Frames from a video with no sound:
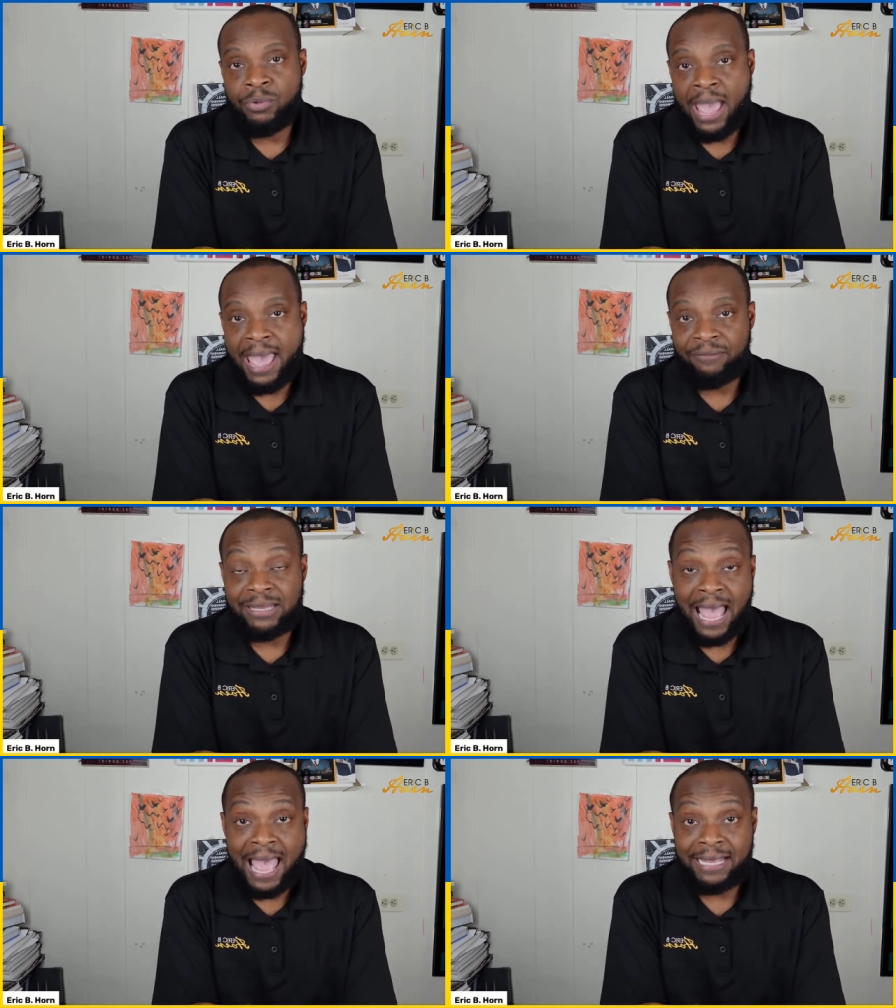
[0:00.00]
you
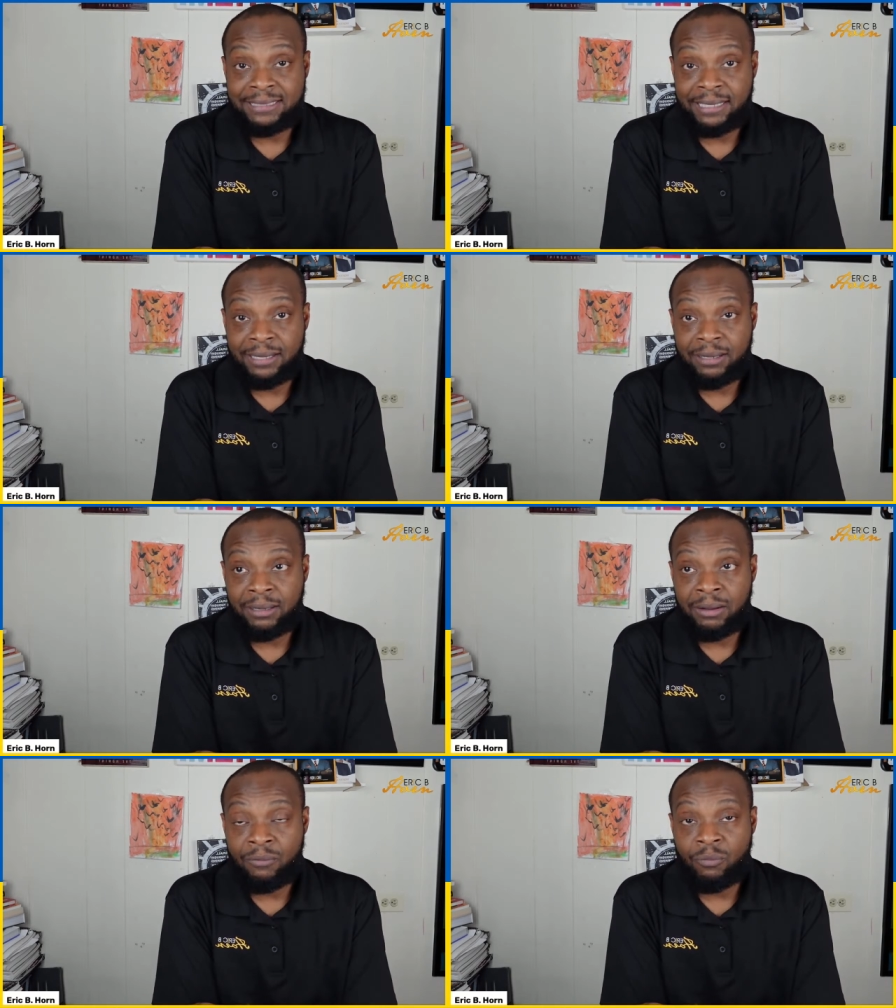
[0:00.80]
have an
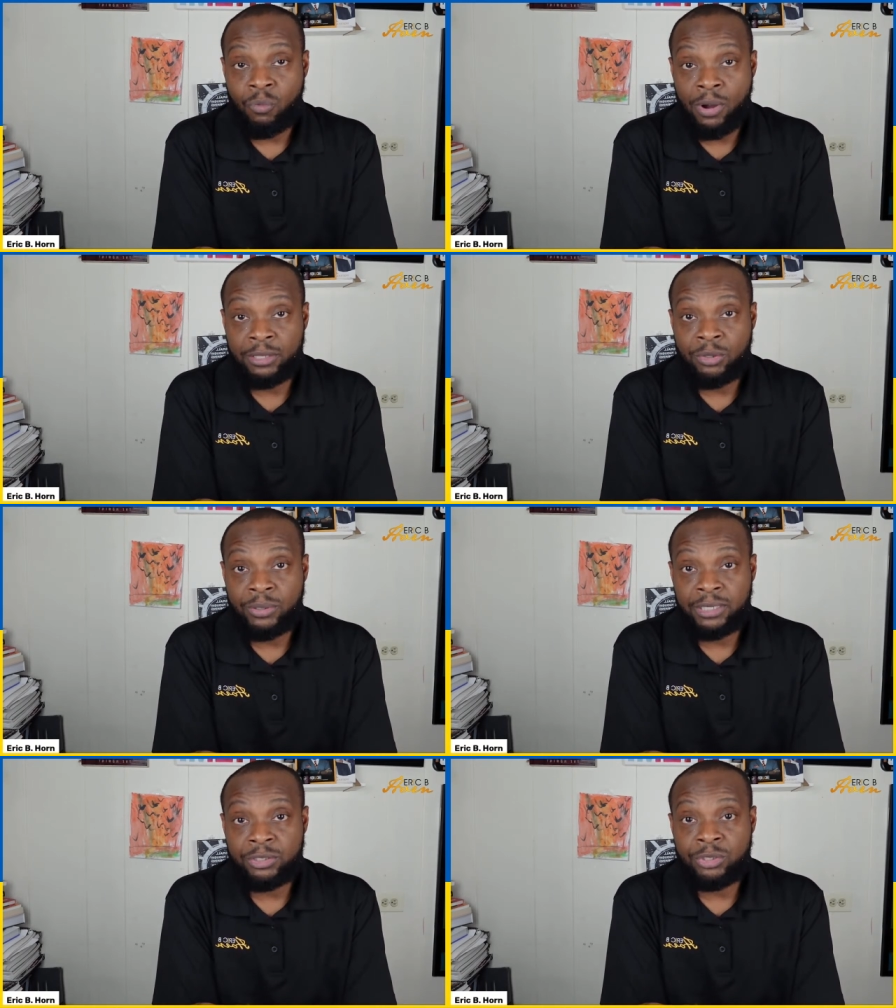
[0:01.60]
idea of what
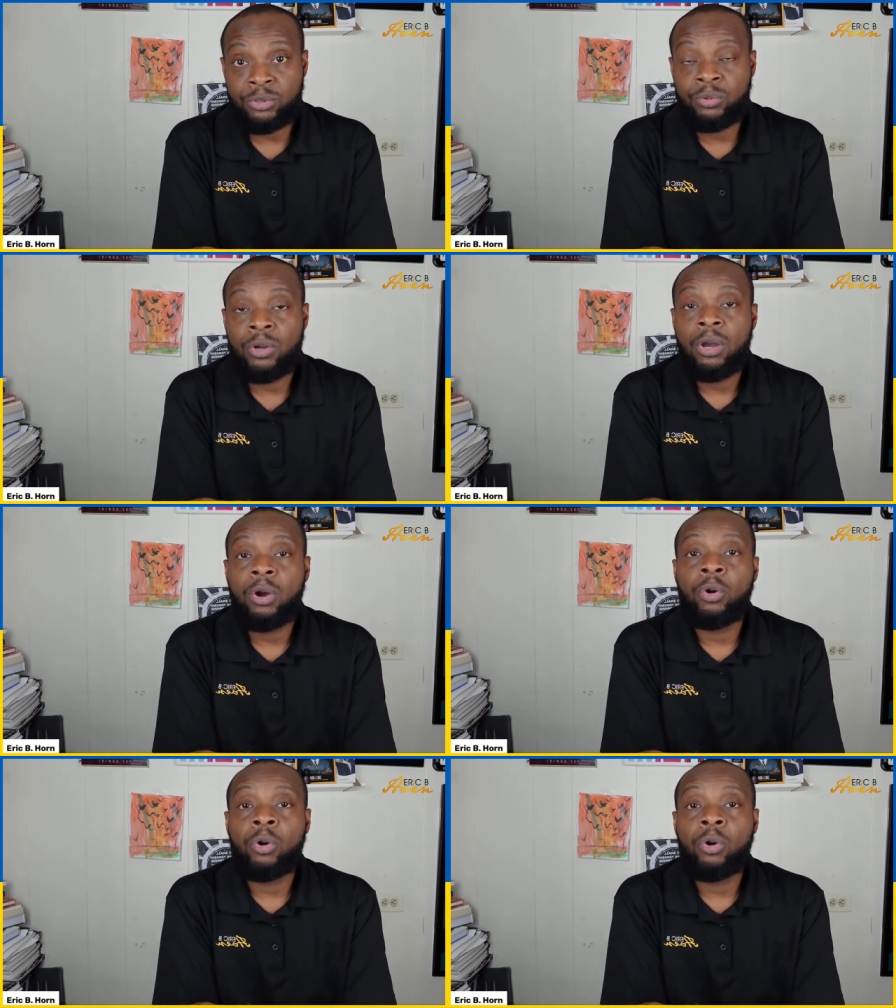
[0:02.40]
you can do.